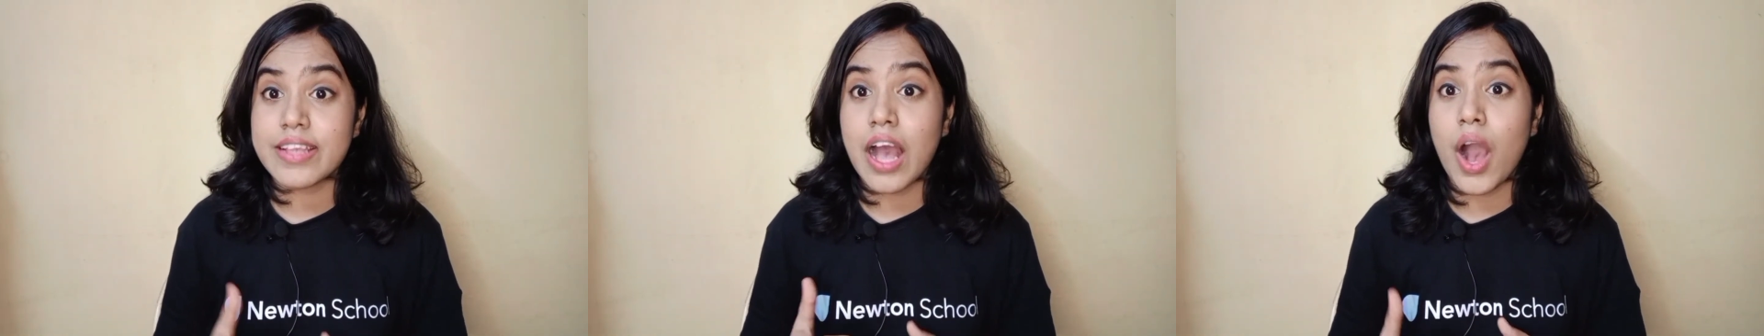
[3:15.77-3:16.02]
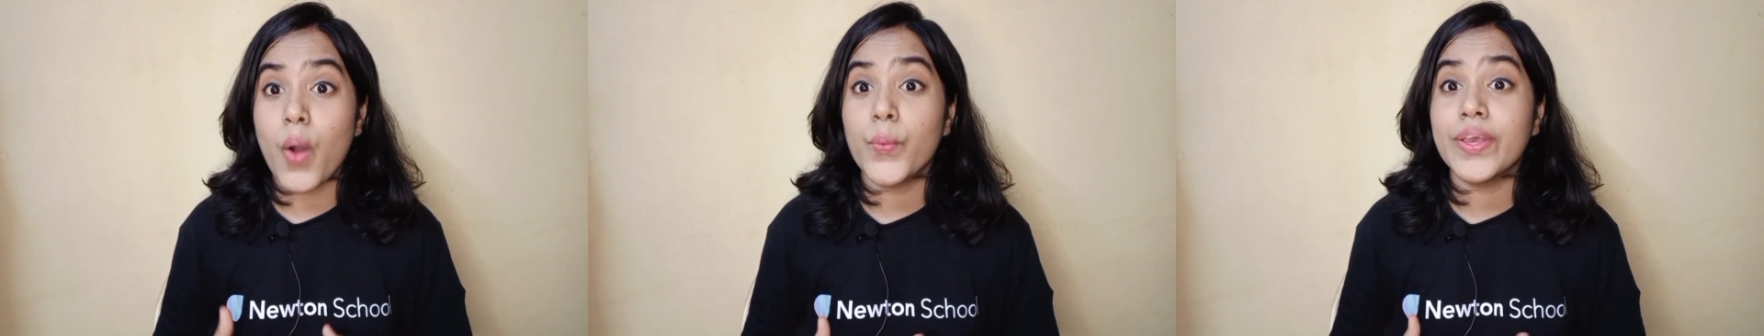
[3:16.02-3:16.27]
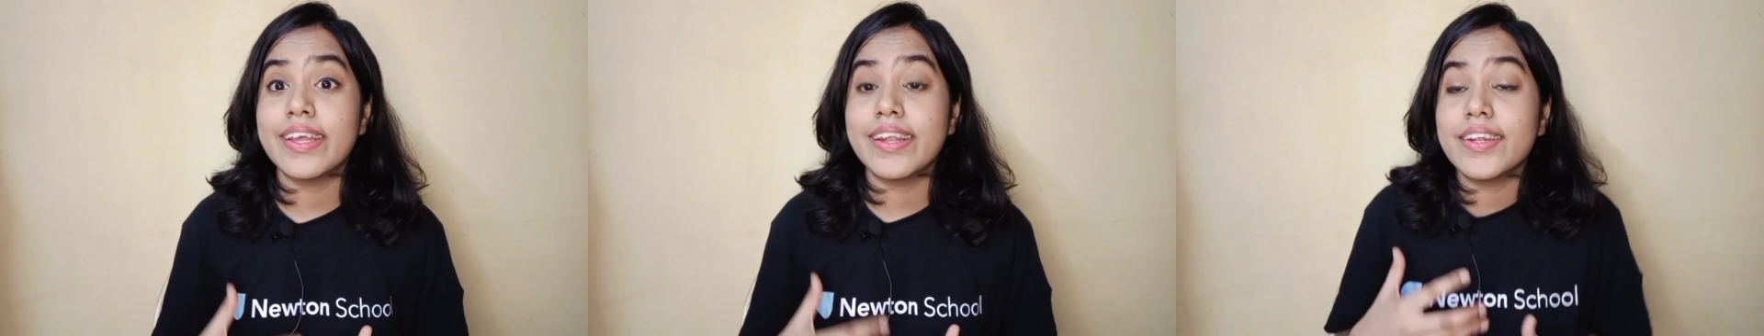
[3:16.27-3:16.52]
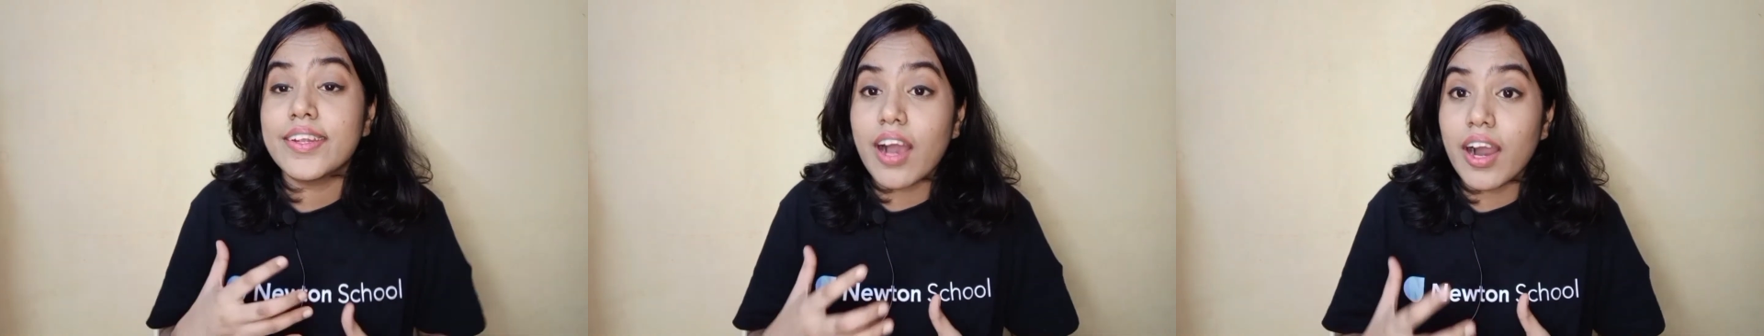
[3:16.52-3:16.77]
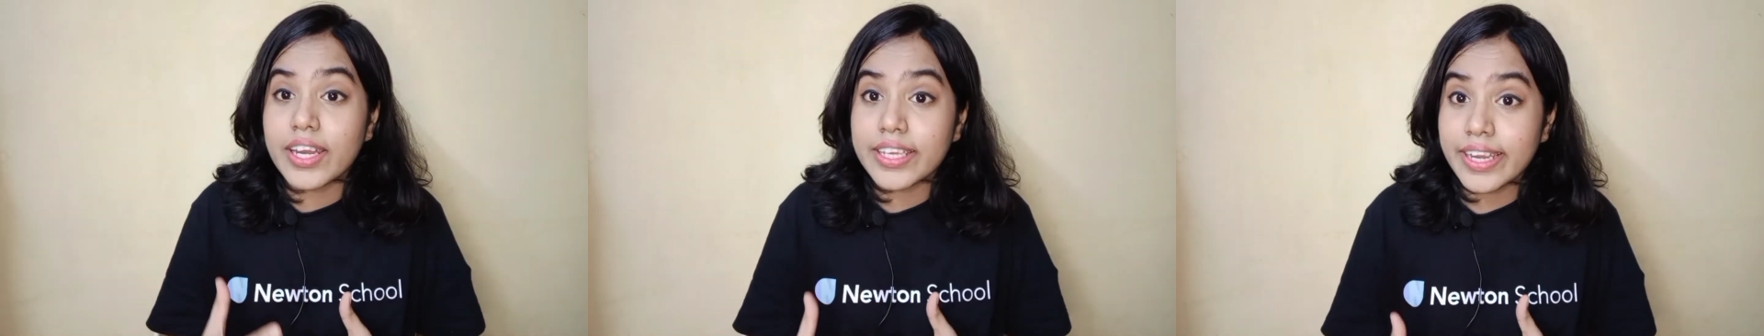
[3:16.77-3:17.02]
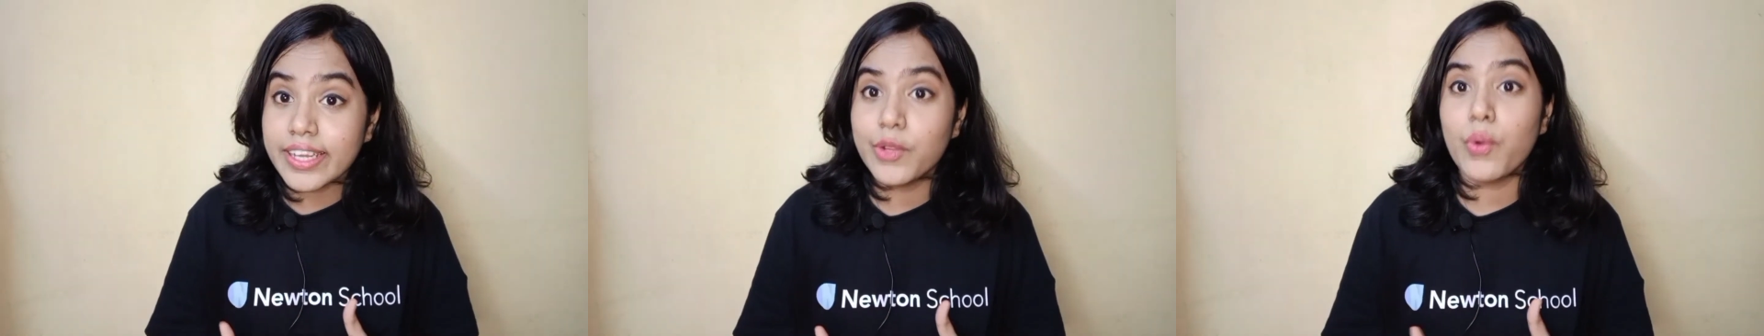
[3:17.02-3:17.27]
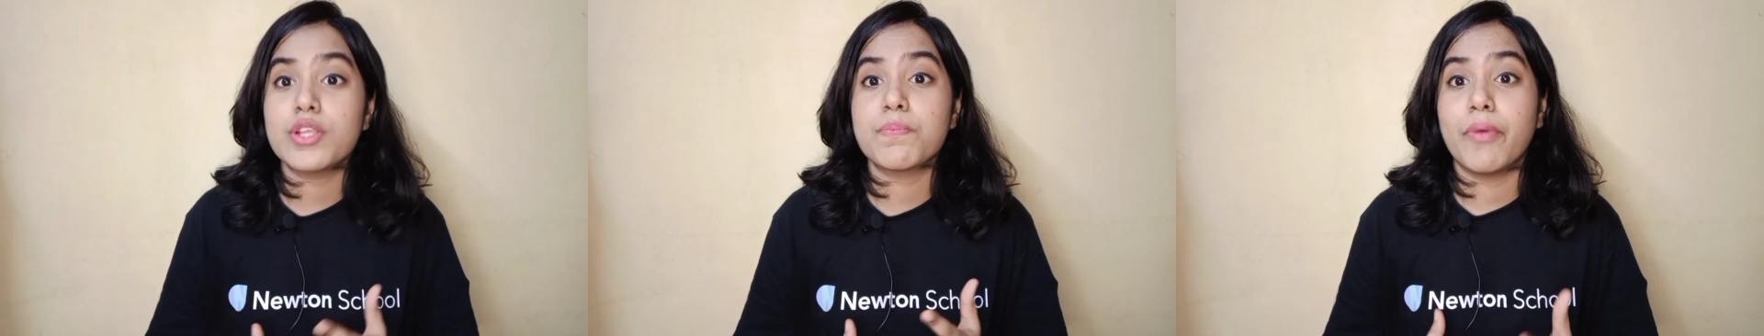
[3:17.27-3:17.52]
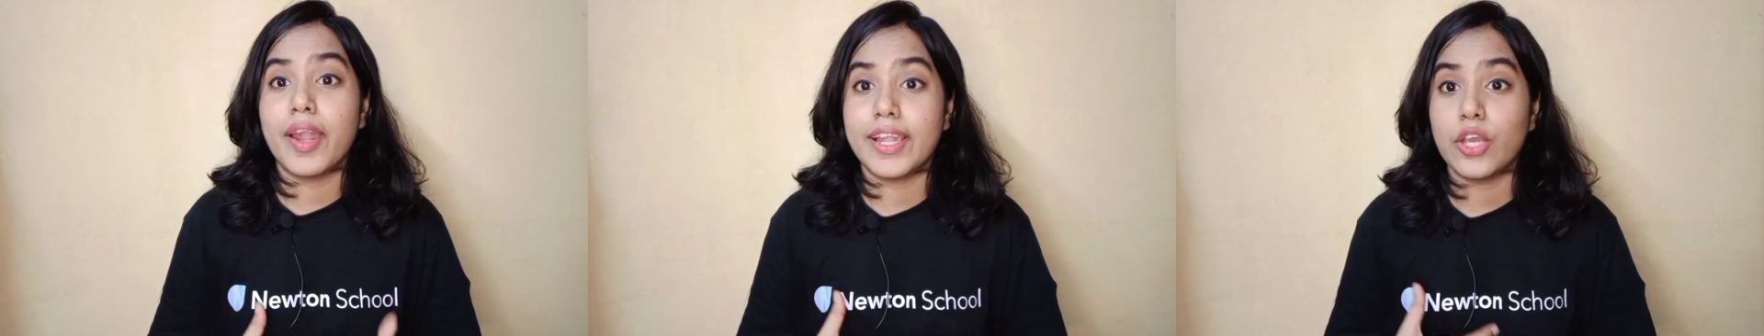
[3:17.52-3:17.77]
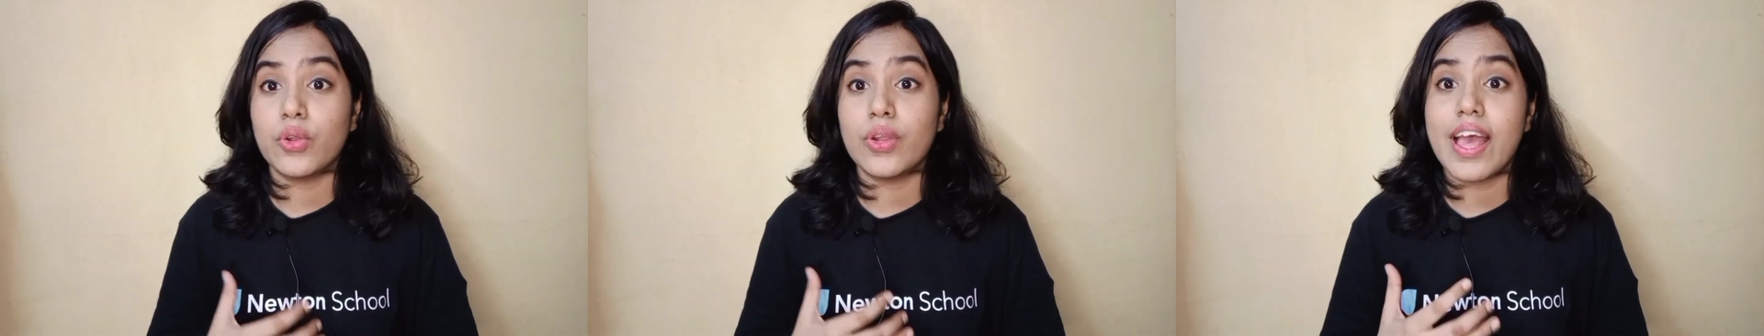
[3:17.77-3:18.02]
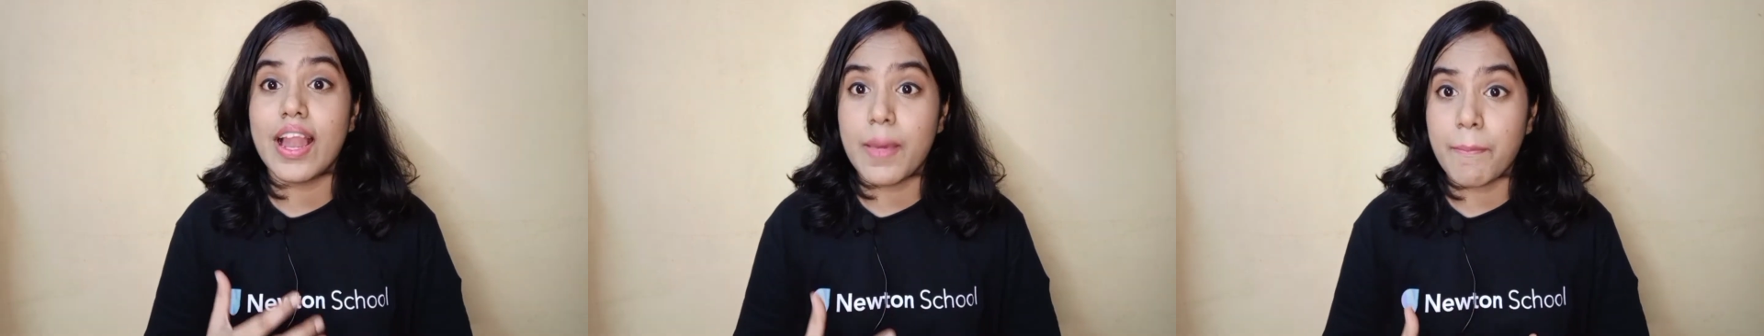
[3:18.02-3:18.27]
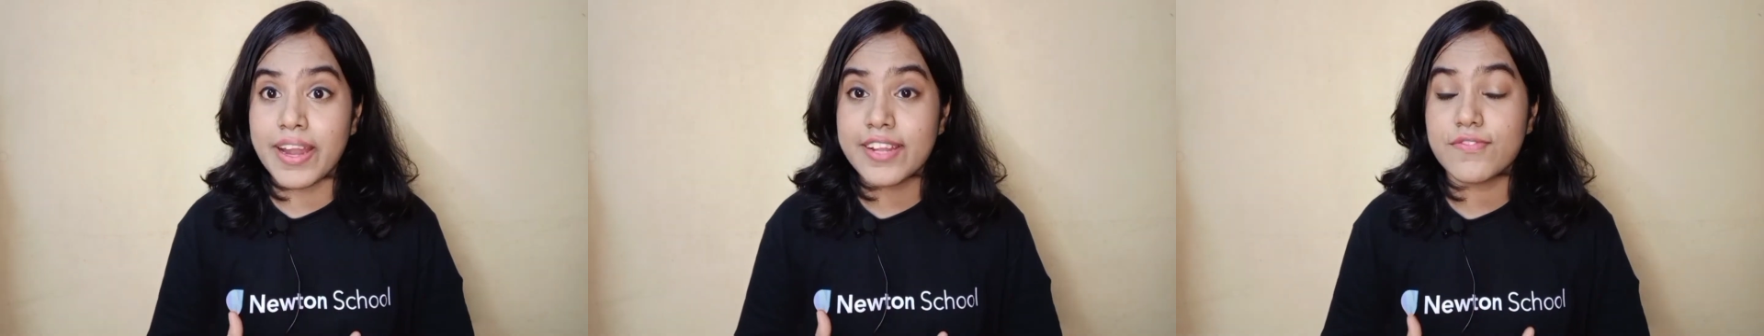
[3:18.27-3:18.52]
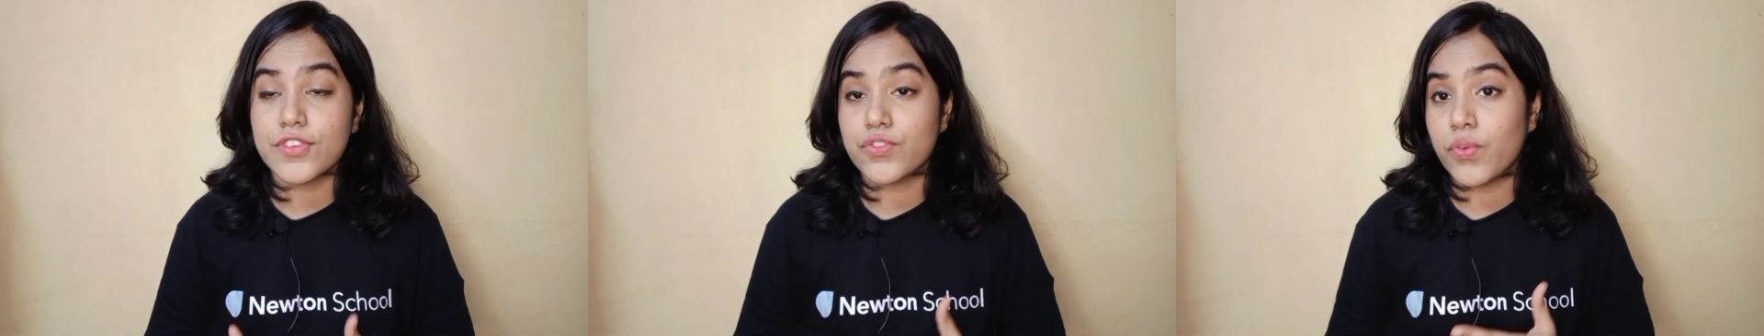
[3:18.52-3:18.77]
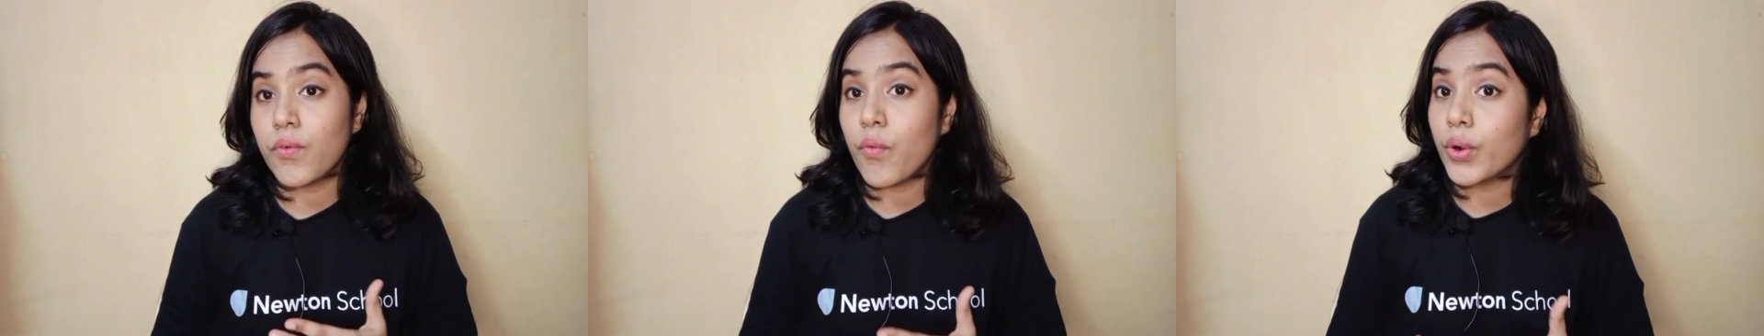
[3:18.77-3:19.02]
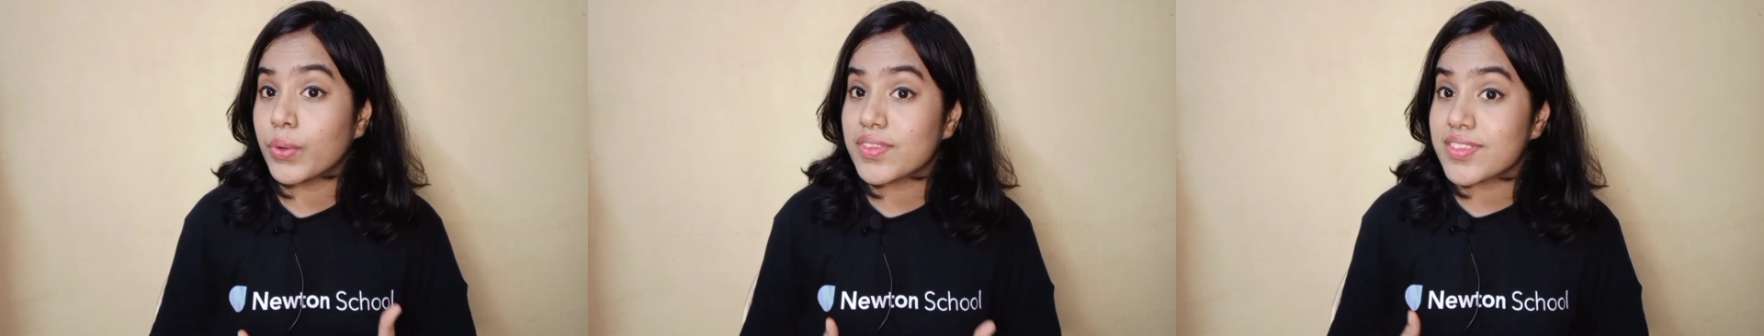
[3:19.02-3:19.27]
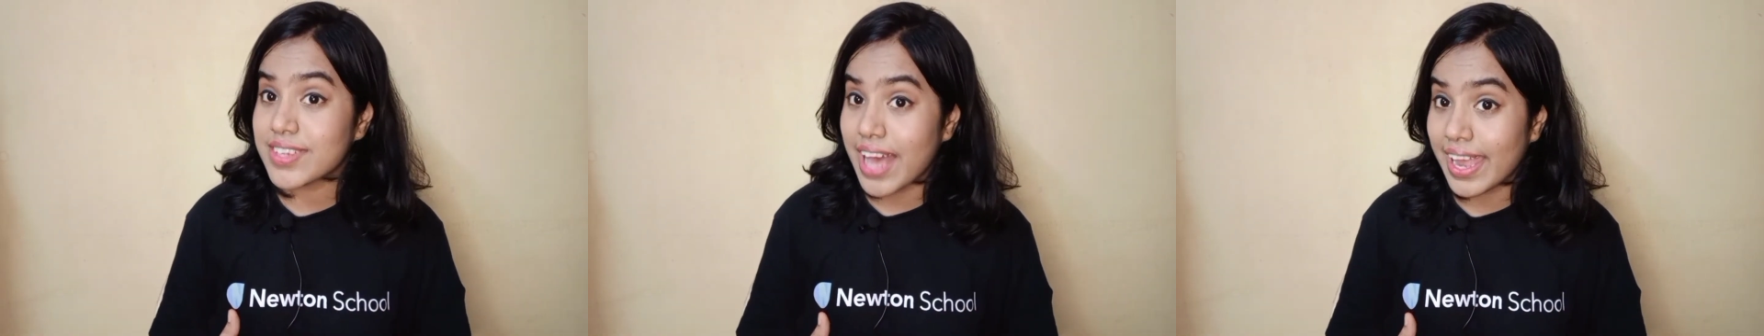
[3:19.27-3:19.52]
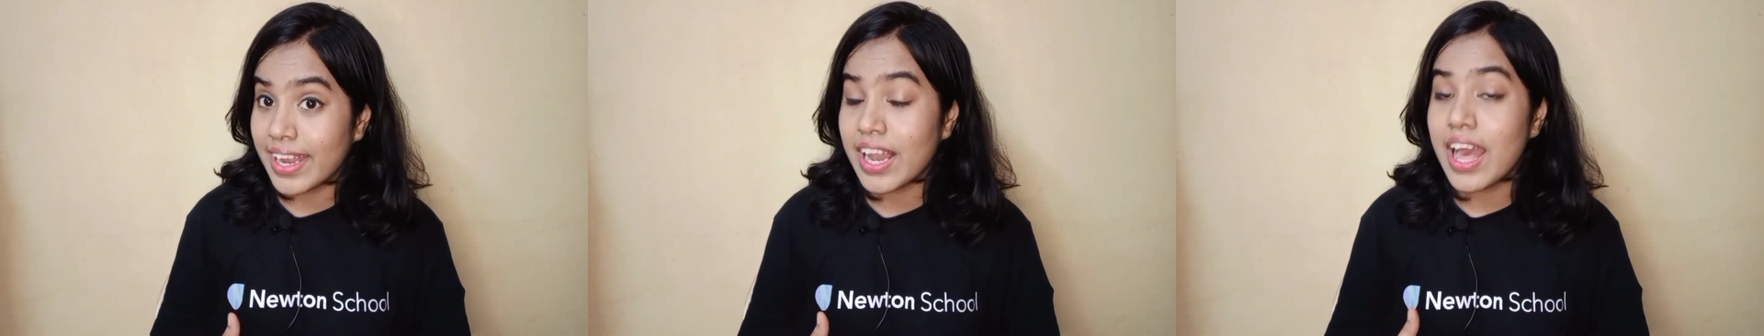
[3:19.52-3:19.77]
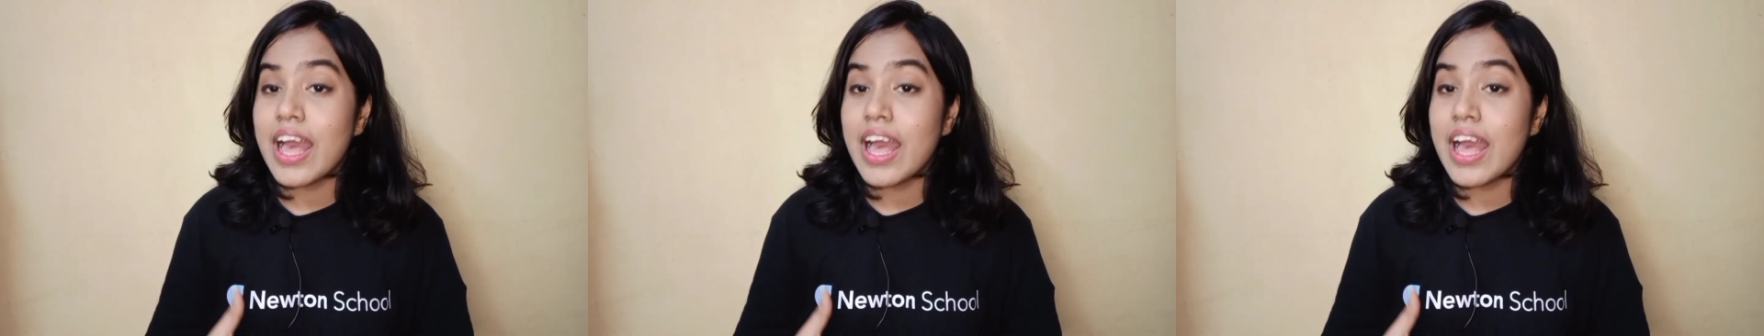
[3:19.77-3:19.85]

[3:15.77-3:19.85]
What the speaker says: how we can target those particular elements which we want to style,